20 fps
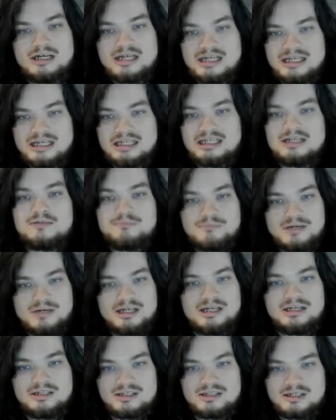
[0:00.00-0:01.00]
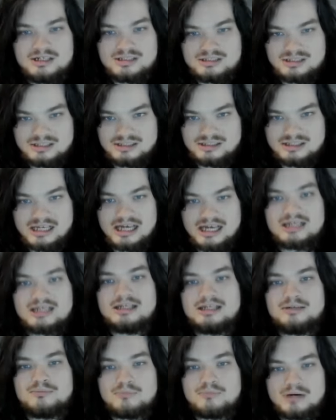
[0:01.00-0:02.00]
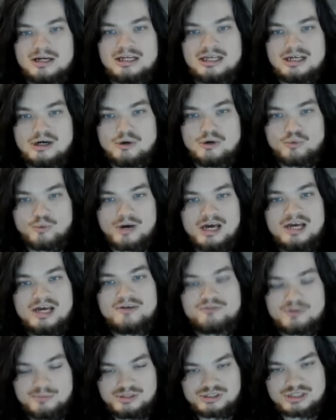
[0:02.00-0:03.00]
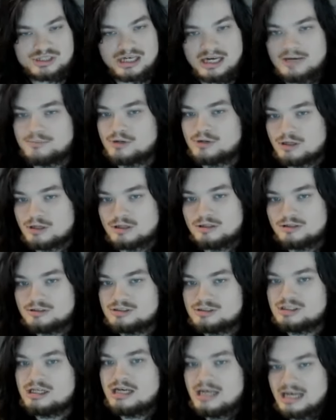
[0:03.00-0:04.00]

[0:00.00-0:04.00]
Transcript: he admitted to taking money away from his cam girls